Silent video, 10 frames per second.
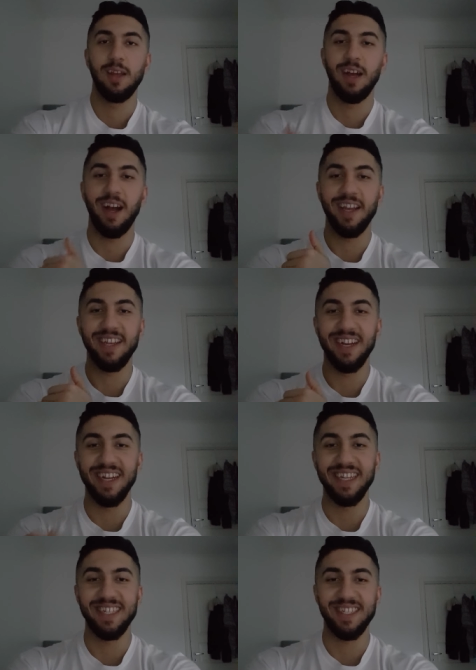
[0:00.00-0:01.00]
Hi
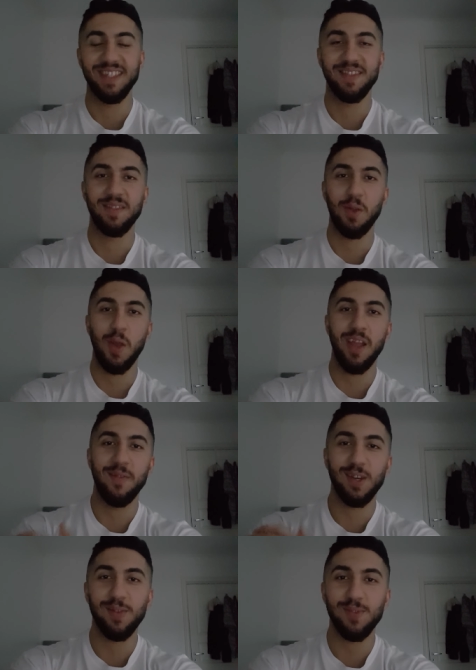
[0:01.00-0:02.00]
guys,
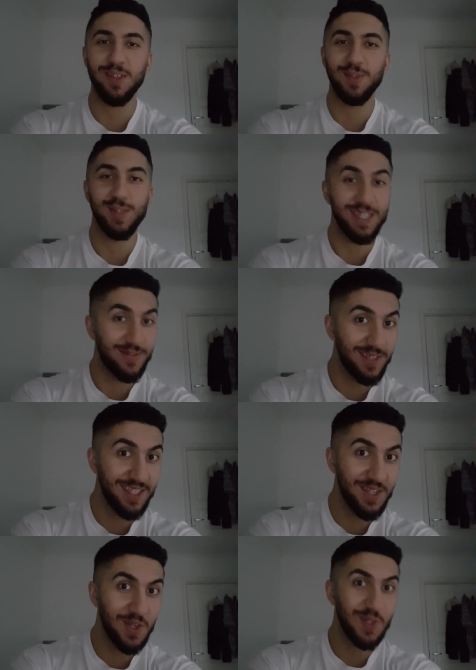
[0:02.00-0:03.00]
welcome to today's
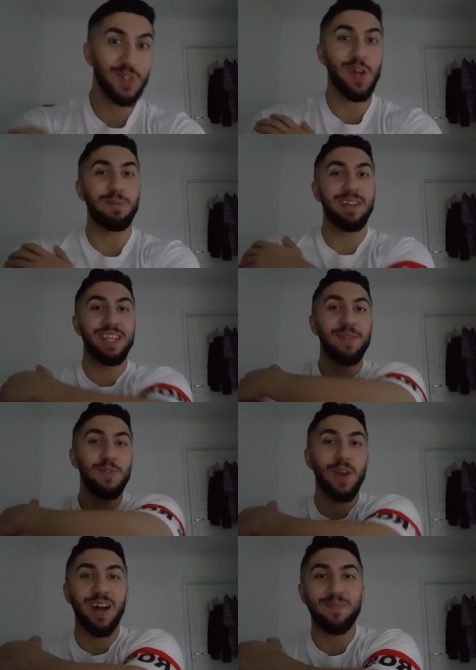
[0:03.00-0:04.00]
video. So I'm gonna give
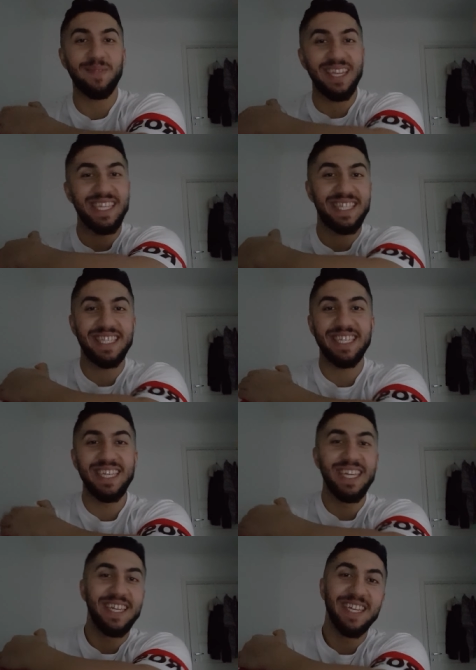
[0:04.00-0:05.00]
you update
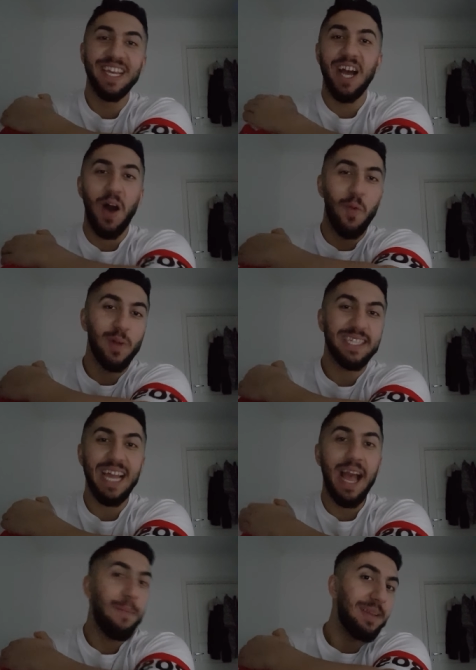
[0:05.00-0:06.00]
on what's
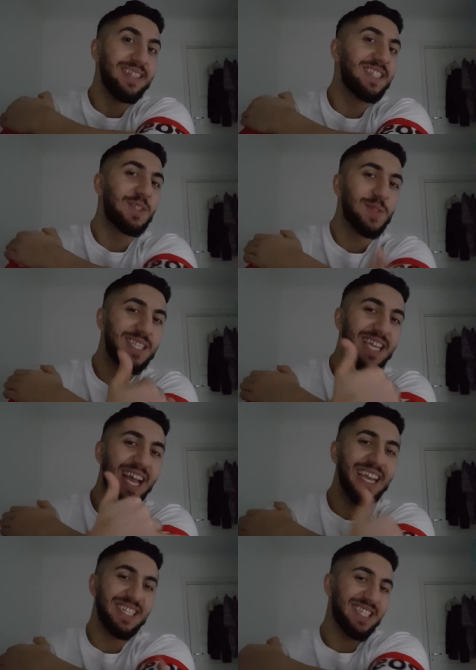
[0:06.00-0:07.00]
happening
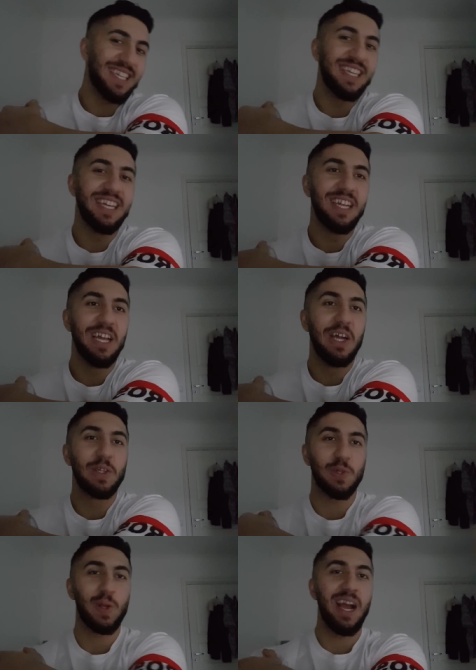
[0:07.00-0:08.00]
today.
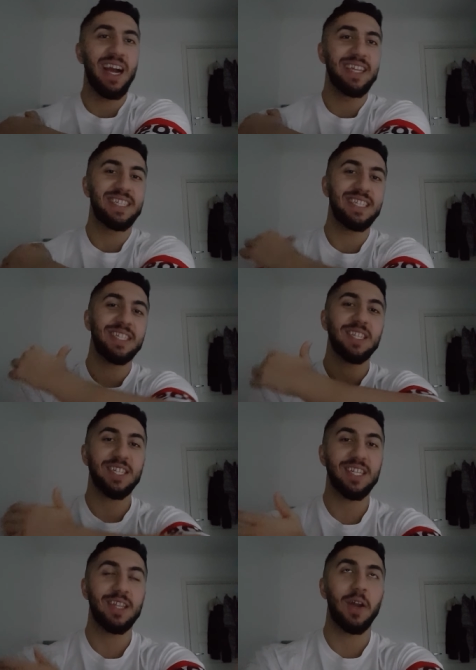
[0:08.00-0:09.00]
So guys, since
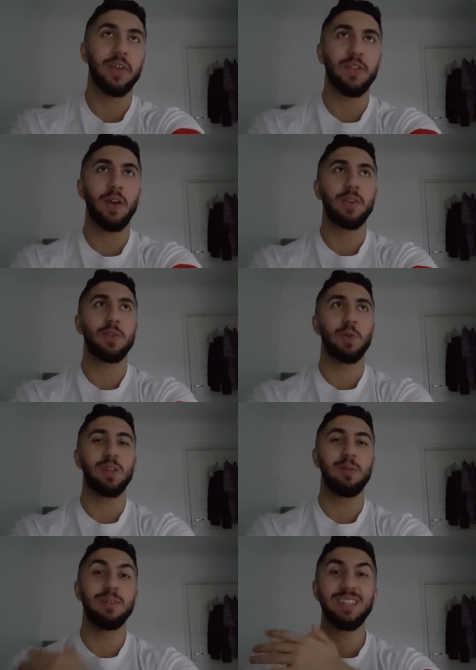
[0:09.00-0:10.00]
yesterday I talked to you,
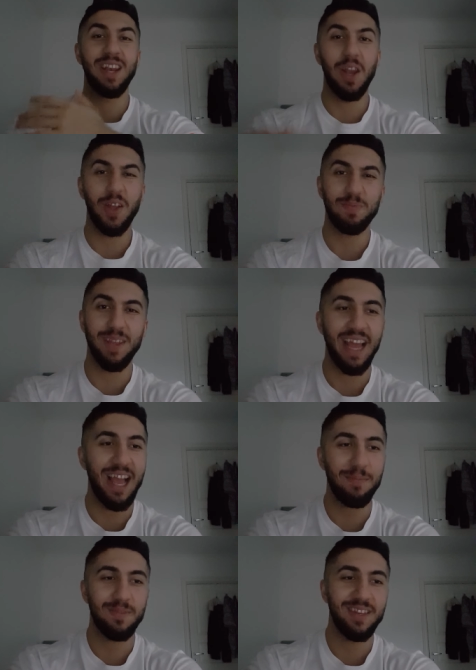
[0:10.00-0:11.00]
there is a lot been
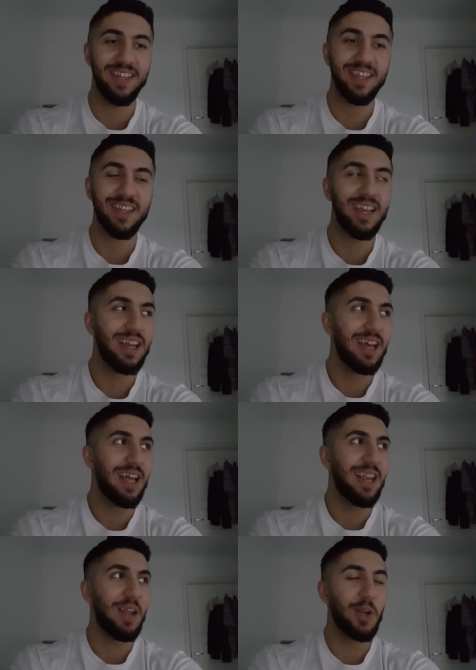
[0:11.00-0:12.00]
happening.
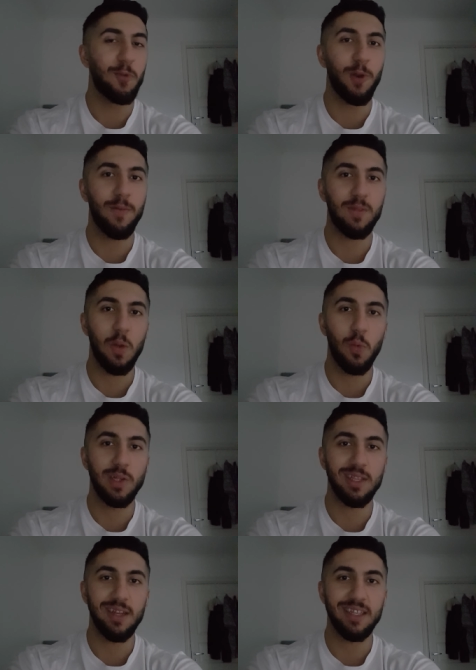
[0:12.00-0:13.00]
Like one of them
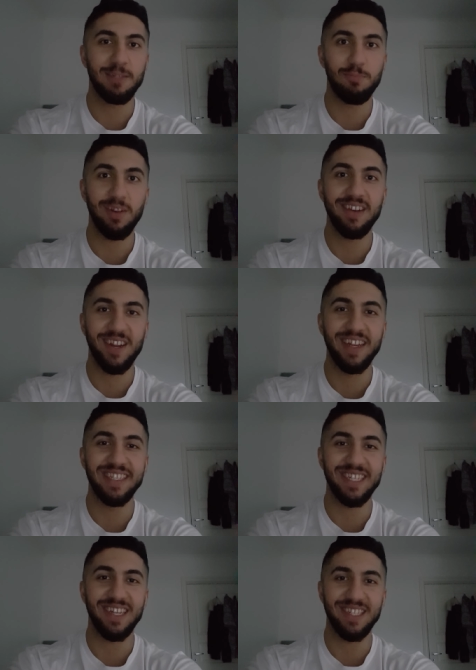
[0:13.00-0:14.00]
was like it's pretty
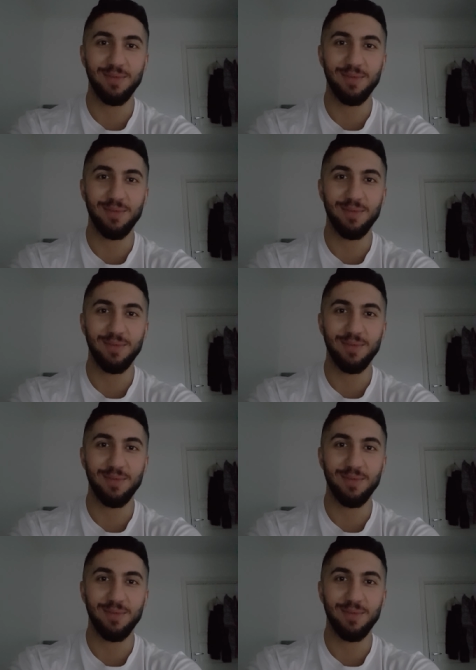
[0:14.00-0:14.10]
crazy, guys.